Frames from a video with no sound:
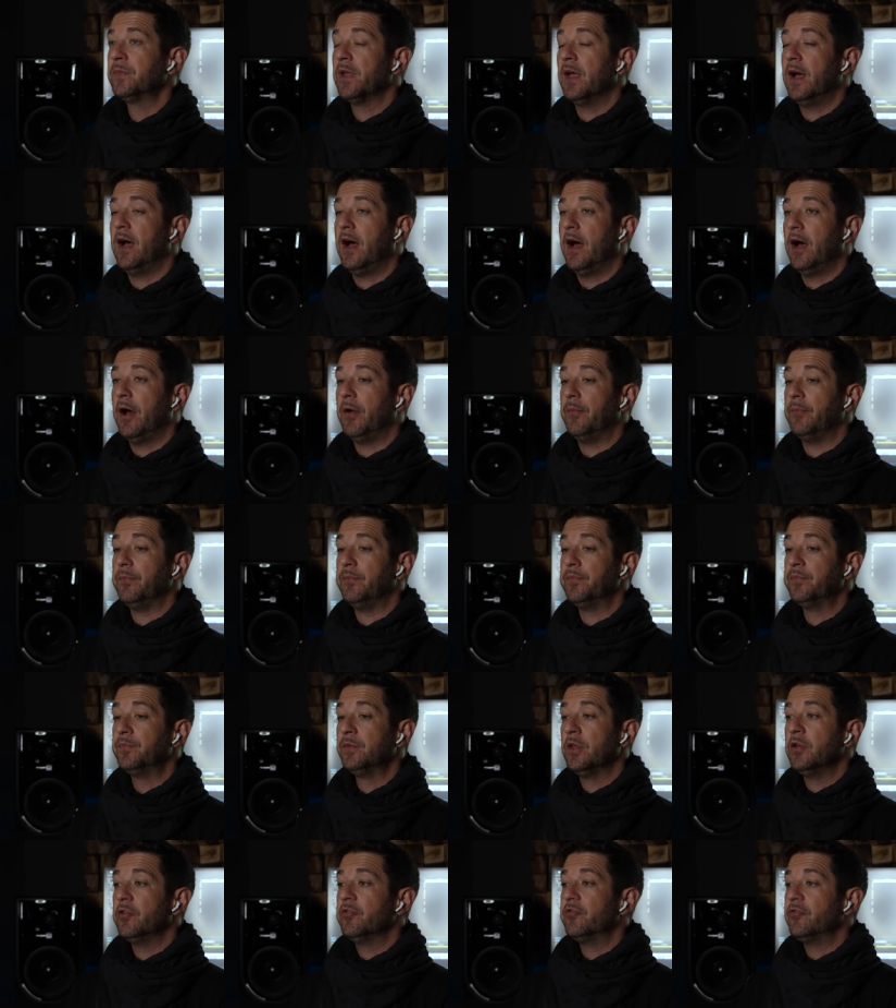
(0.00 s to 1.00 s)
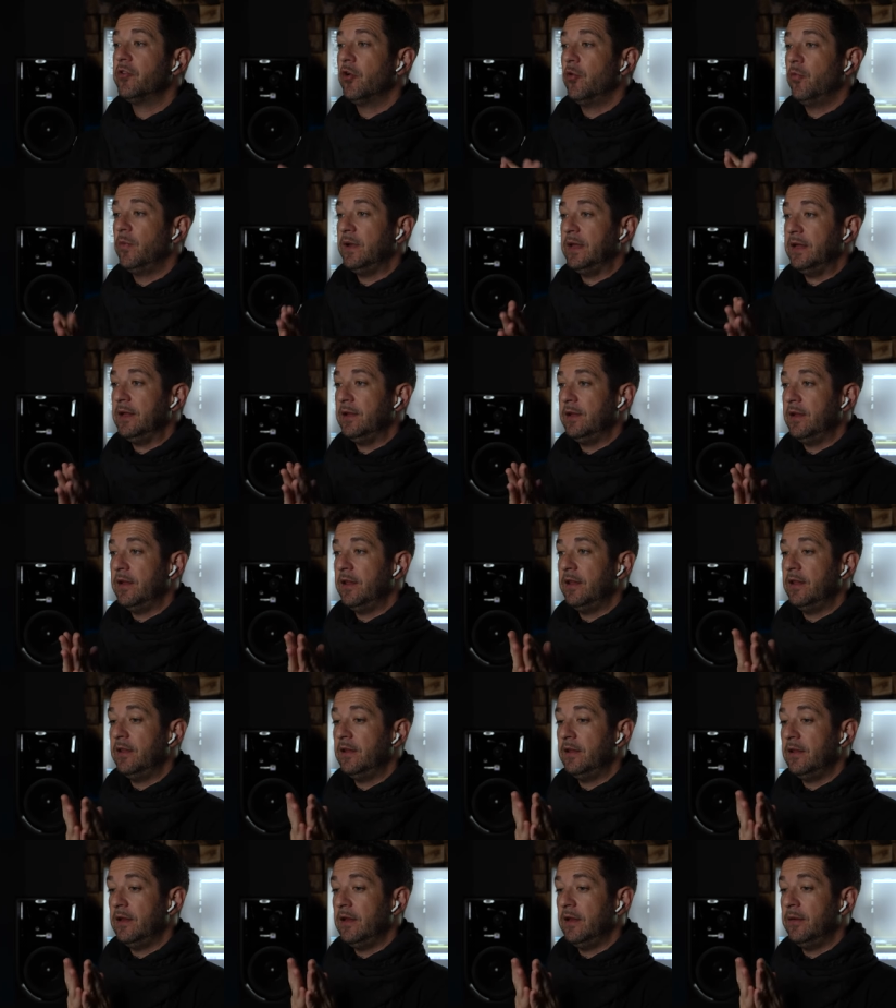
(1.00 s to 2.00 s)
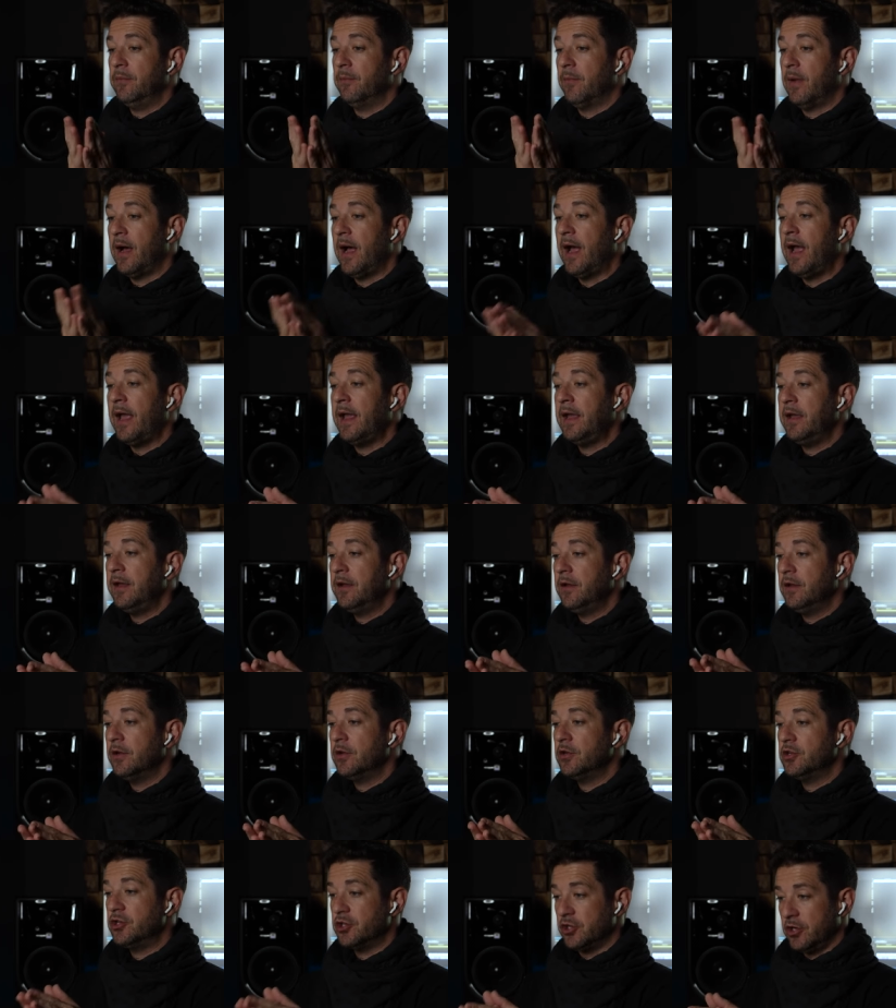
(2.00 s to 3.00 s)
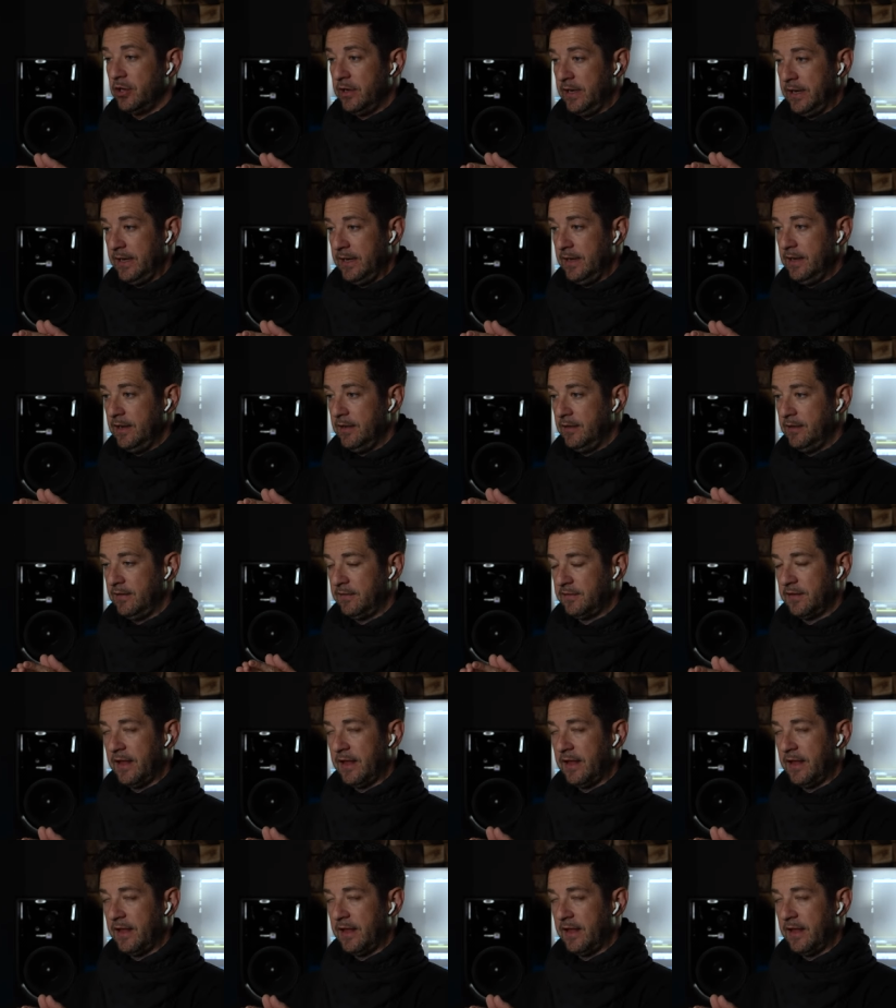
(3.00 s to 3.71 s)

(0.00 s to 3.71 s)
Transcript: Um, so we, in, in my journey this